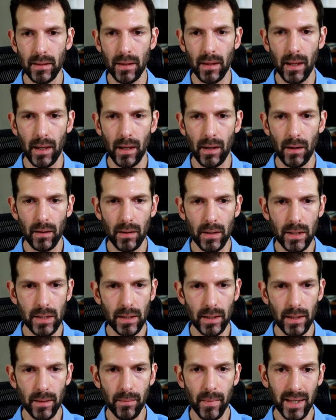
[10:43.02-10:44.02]
they are
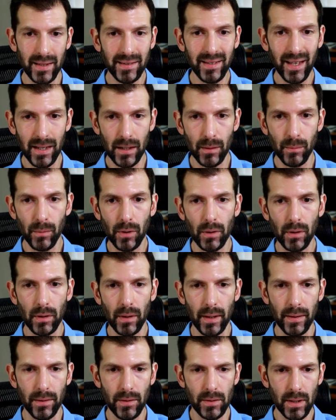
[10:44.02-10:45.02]
easily maintainable,
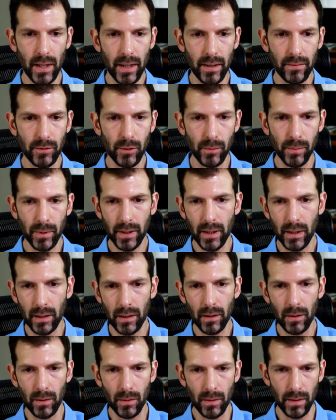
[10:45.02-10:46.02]
and there's a lot of duplicate
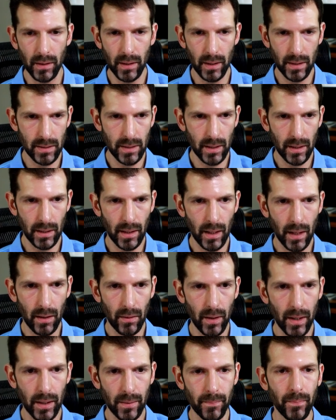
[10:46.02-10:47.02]
code and things like that,
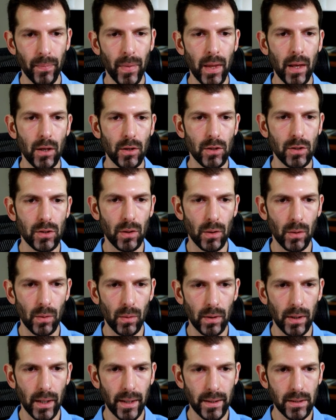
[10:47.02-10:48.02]
right? So
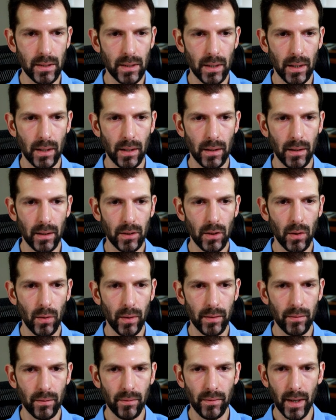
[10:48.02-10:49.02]
let's go
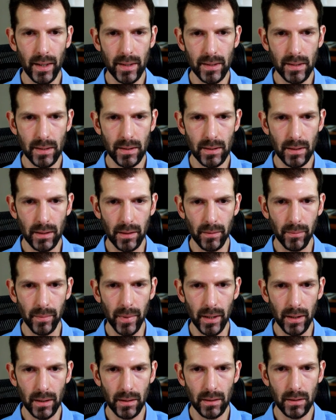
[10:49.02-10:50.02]
ahead and revise this a little
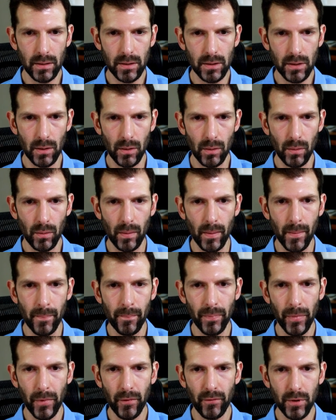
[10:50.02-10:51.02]
bit. So
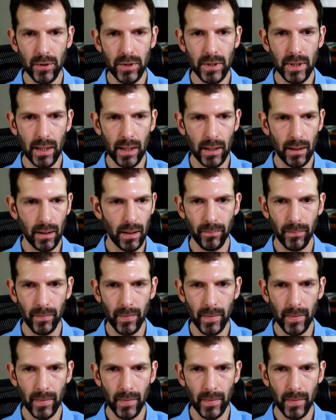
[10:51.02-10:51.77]
first thing,